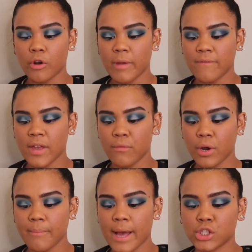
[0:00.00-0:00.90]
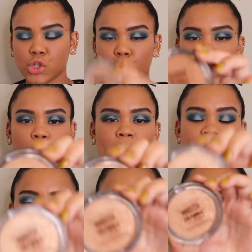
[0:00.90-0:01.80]
one of my favorite Master Chrome
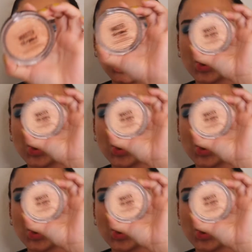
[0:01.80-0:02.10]
Face